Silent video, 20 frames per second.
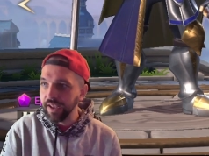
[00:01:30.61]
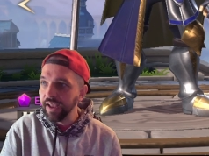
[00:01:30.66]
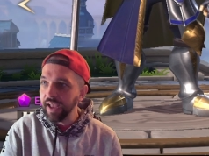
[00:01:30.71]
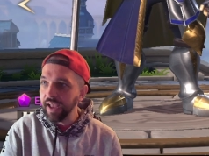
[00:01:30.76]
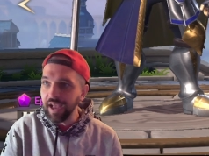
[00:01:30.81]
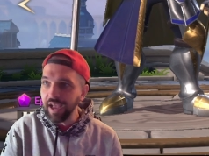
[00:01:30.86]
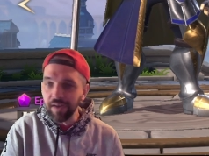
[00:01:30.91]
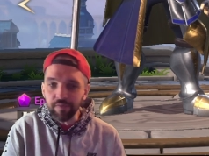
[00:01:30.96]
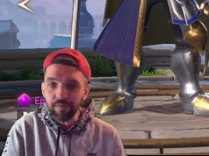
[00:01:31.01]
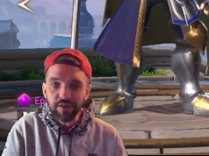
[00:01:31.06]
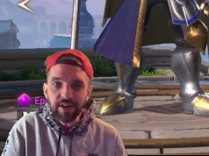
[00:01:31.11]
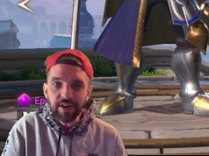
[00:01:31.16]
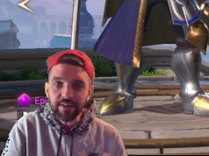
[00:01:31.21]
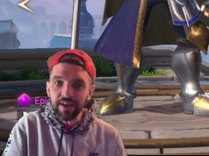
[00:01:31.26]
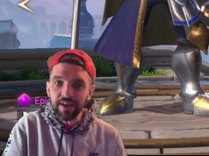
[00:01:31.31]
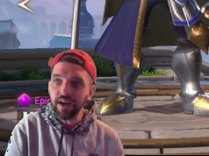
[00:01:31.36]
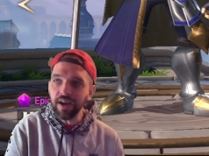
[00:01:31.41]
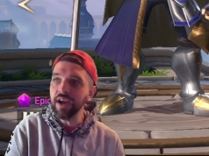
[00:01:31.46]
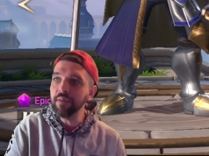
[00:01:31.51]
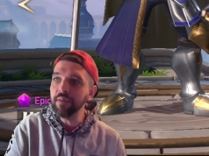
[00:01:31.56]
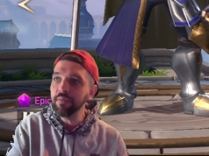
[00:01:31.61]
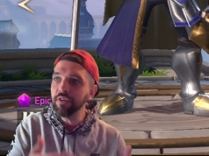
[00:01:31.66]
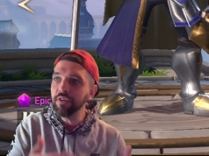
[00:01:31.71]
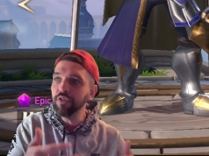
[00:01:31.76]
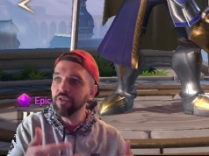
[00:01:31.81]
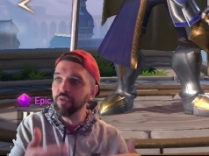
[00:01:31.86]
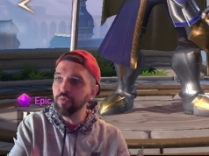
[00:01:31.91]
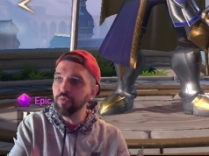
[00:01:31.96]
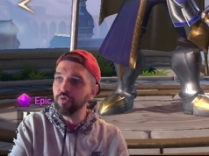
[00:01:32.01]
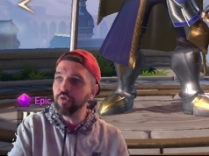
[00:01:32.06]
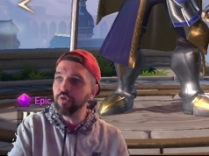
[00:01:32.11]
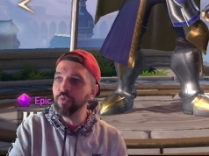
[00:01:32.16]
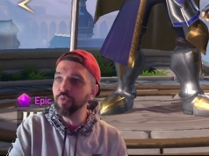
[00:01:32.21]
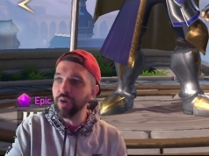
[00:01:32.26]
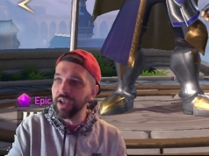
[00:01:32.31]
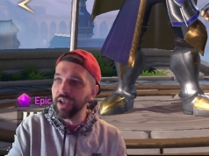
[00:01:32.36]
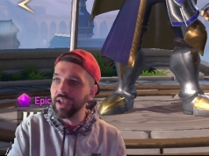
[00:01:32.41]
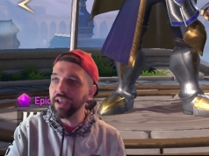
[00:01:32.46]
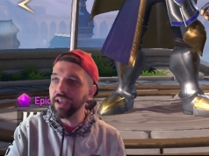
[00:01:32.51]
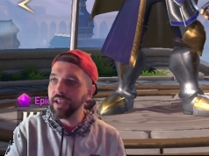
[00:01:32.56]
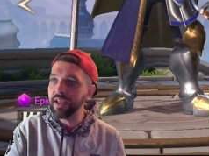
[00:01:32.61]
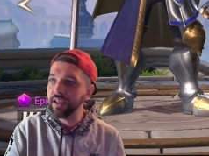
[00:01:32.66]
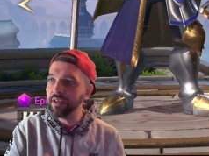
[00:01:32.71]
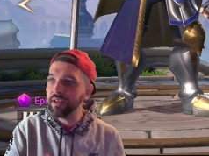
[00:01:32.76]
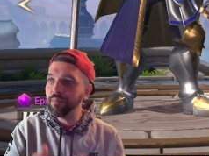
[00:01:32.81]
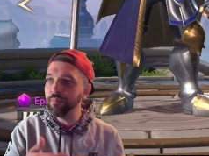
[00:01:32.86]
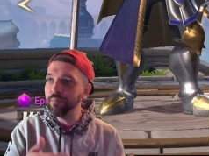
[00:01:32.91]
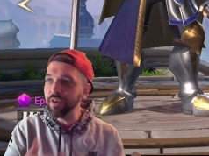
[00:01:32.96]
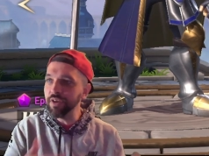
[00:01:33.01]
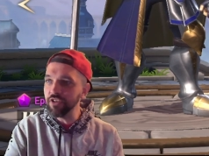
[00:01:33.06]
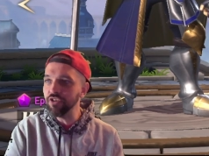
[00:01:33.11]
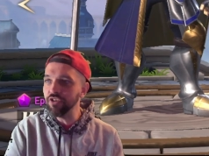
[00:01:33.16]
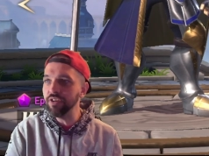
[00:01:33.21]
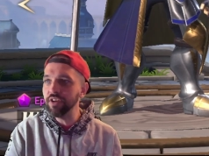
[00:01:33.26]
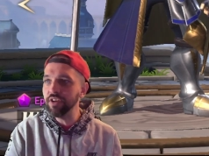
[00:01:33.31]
Every time you do a mission,